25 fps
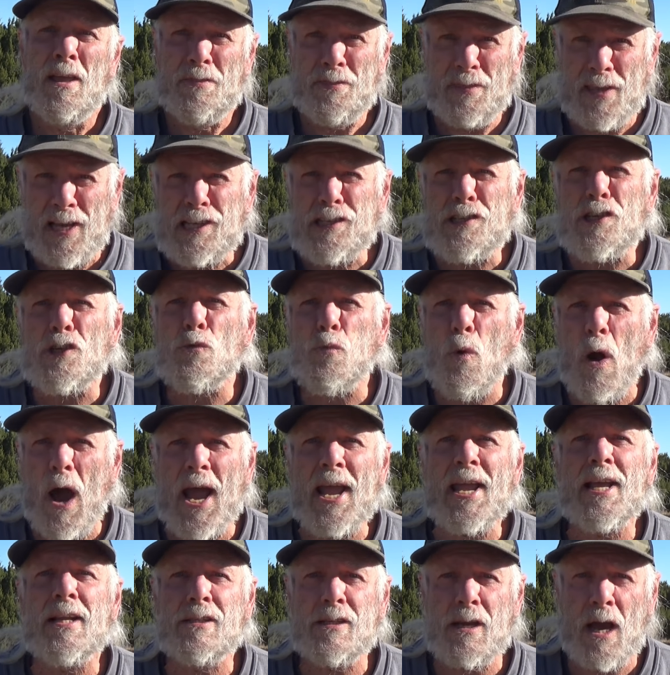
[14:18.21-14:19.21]
This is
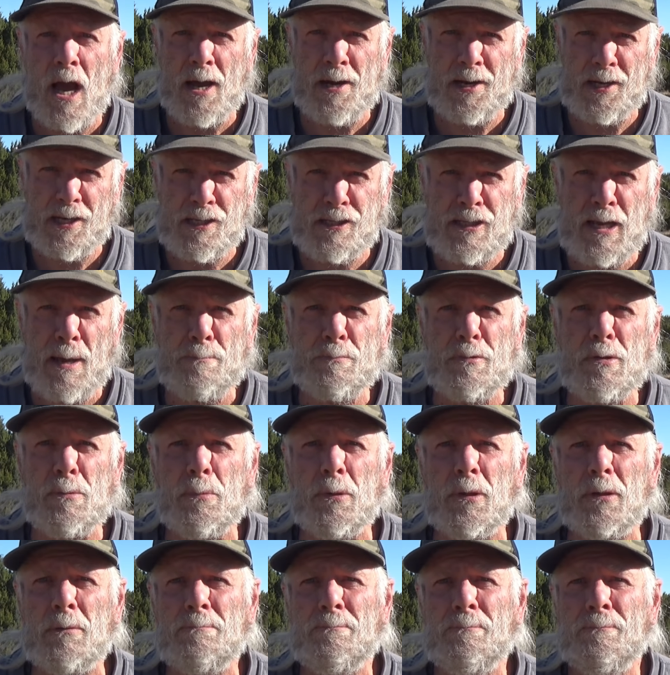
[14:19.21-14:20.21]
why it's
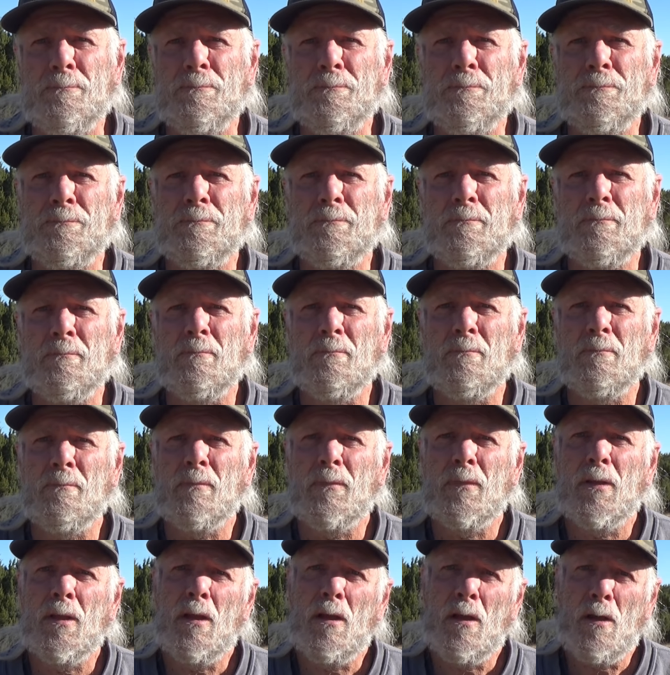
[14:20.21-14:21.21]
unacceptable
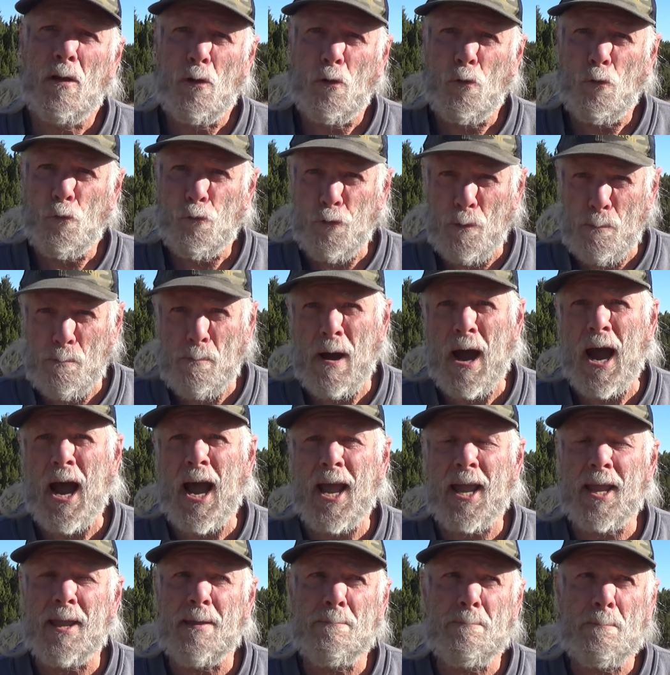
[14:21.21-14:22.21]
from
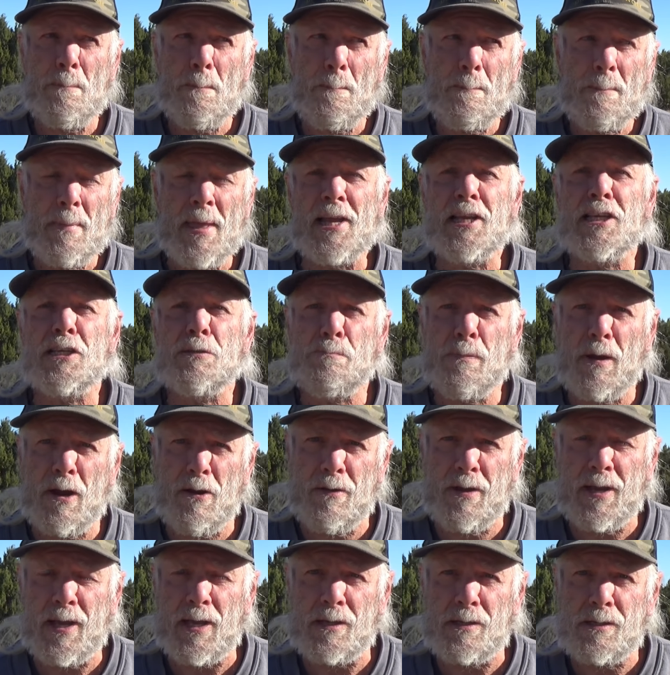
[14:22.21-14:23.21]
my
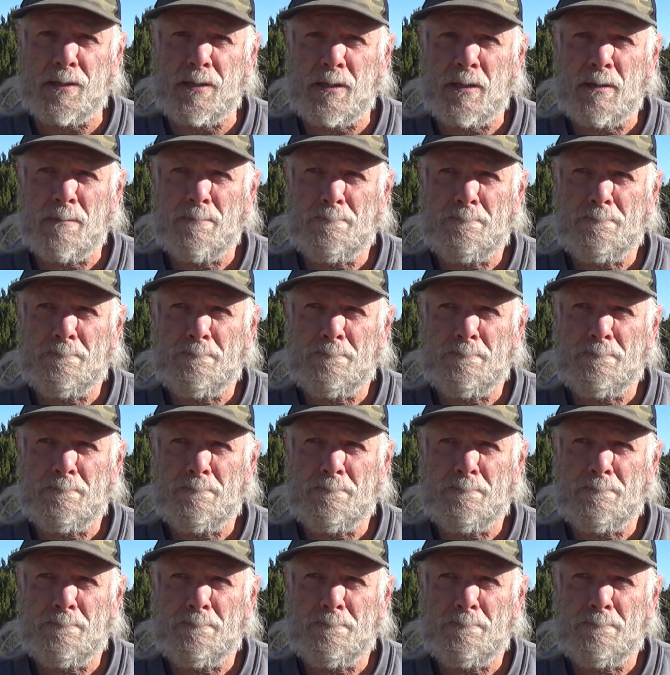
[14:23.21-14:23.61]
experience.